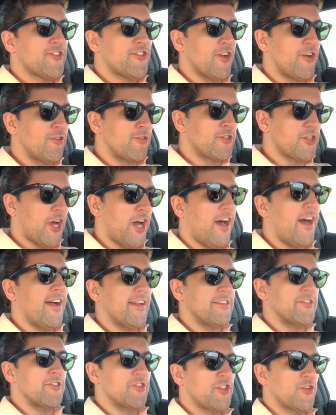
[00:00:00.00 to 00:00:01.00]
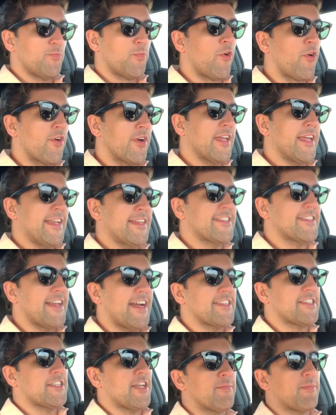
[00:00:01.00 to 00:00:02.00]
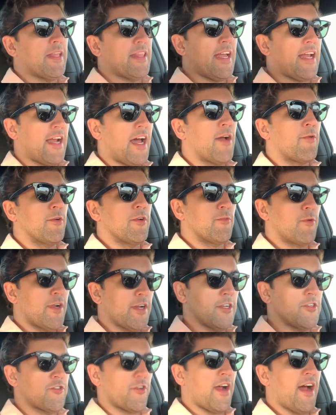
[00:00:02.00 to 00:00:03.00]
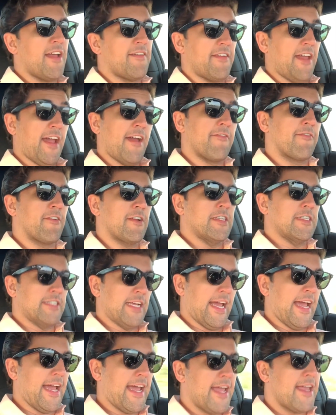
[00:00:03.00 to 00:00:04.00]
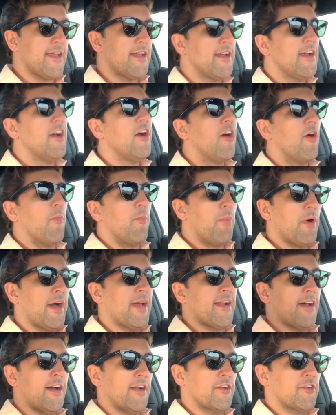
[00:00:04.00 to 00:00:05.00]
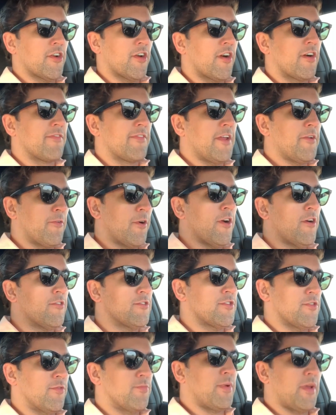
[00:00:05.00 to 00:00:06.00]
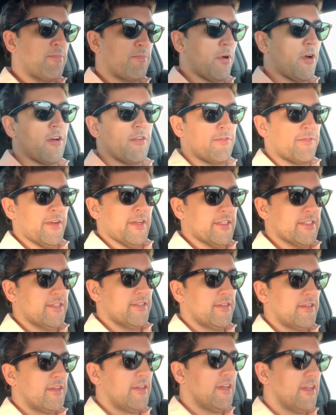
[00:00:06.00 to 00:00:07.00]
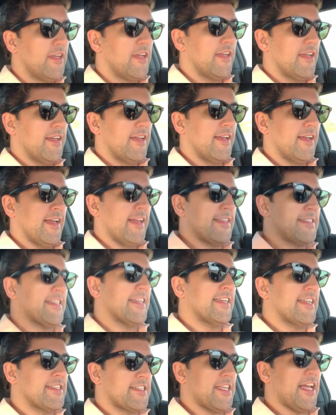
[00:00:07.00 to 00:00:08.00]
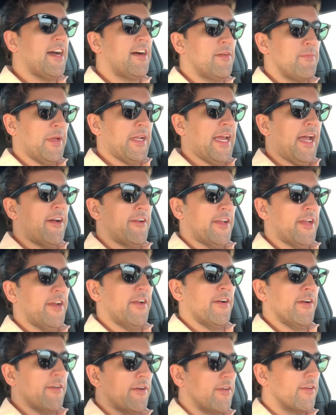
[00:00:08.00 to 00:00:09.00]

so taut and sporty, it's not something that I would want to drive every day, but on curvy roads, it would be perfect. It's in its element out here.